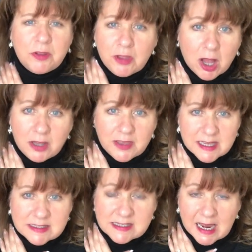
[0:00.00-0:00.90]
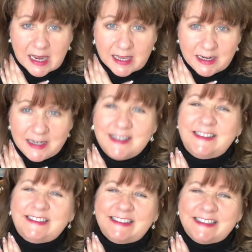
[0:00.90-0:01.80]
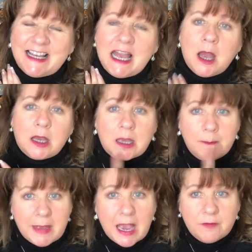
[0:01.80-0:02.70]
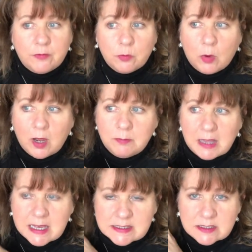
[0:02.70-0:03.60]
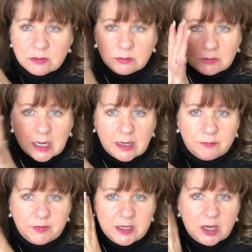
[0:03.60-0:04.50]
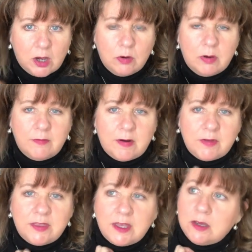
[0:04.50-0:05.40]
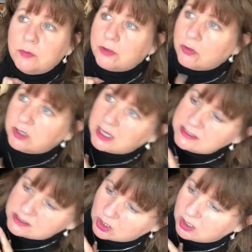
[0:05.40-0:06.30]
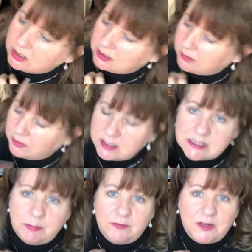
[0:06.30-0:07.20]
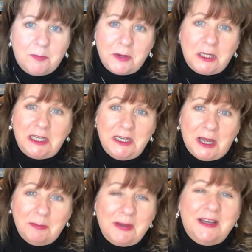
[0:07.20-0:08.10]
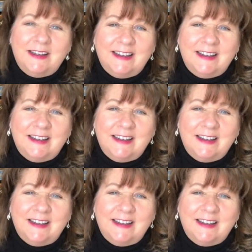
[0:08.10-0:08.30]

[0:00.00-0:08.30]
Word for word: with all of that said, come back for one last little uh, video of everything with all the lights on and everything spiffed up and cleaned up.